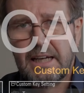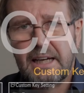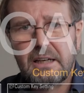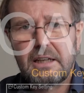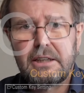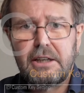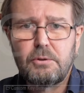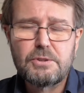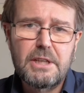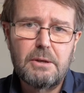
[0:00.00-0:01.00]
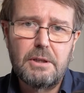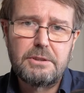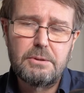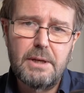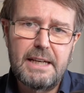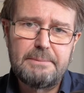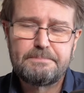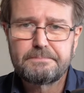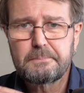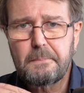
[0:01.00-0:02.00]
And I do a
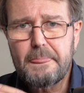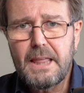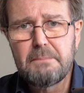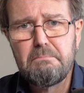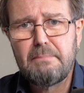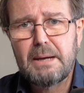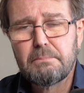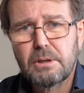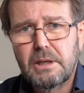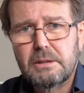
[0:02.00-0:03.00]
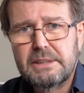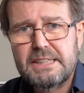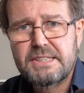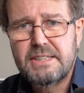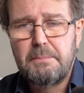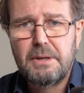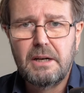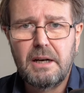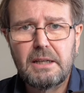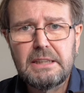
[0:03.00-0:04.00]
member only
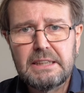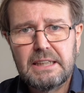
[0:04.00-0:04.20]
seminar